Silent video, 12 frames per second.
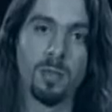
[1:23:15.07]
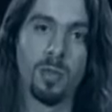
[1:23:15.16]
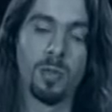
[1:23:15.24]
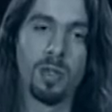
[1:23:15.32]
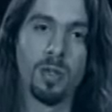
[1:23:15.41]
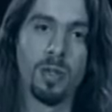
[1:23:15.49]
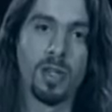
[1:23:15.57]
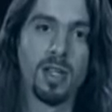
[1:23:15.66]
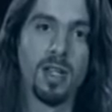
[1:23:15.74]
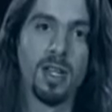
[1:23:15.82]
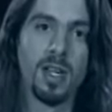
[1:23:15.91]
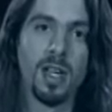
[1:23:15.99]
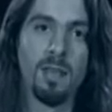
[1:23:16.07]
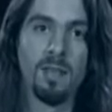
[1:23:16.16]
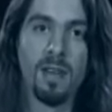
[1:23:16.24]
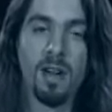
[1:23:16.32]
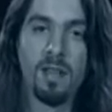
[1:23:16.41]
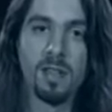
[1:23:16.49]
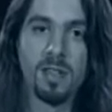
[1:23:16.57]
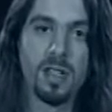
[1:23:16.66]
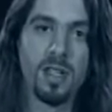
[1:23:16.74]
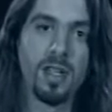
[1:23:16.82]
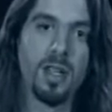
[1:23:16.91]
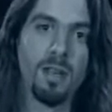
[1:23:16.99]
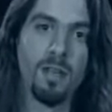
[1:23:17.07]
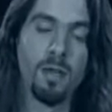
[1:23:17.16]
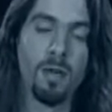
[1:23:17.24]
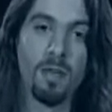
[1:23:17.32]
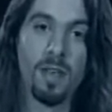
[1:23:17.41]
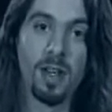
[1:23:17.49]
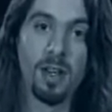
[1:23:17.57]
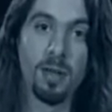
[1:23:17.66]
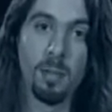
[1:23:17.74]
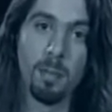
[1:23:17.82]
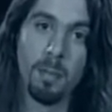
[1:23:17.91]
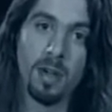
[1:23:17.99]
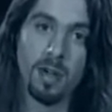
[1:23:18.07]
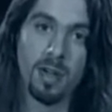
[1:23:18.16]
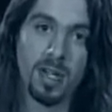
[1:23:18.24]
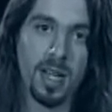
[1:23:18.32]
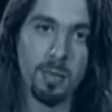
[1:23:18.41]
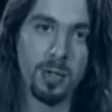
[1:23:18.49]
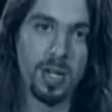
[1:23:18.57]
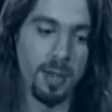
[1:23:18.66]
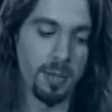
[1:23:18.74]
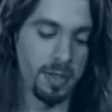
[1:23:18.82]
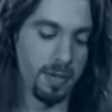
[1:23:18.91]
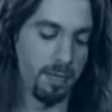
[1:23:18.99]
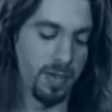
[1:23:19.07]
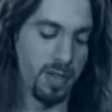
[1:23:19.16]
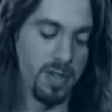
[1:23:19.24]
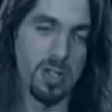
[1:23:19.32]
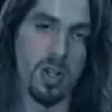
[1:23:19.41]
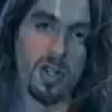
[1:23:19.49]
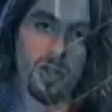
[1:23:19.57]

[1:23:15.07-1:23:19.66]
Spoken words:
were doing. It involves 4-finger mirror type shapes. It starts